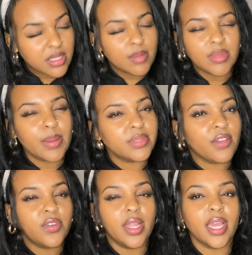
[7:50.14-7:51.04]
Sometimes I
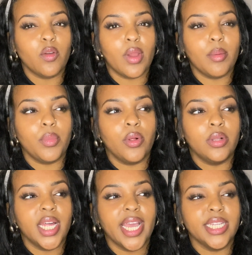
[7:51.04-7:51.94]
feel like I ramble,
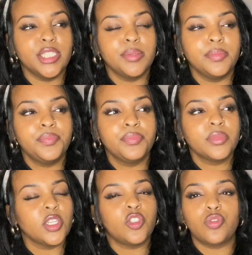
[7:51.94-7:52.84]
and
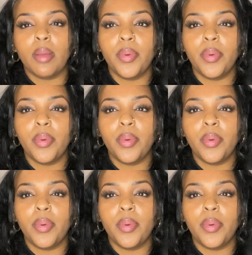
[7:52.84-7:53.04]
just drop